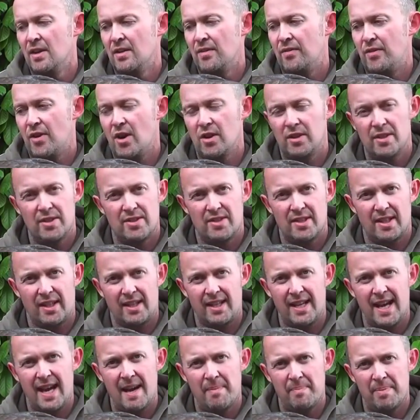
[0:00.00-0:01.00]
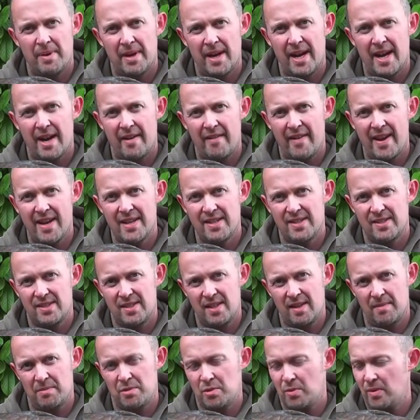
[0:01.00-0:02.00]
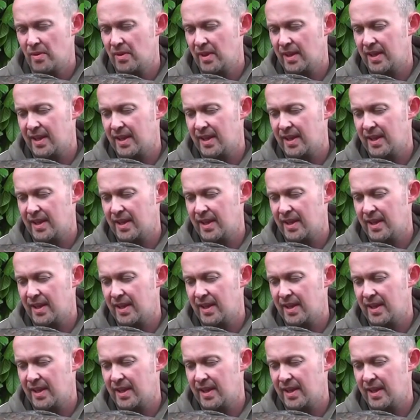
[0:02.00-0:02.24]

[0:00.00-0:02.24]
Fall into the Karper RS tipped with the